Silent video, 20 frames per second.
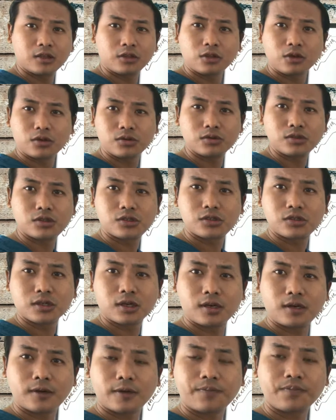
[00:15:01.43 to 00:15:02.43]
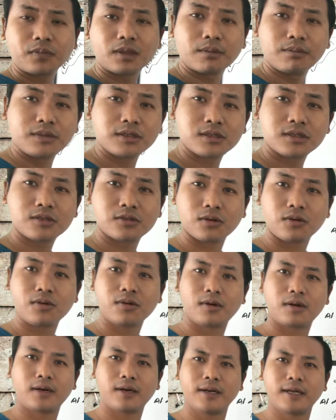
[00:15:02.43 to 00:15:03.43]
those business
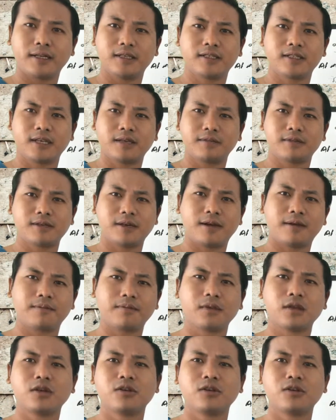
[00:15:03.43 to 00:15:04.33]
owner at the same time.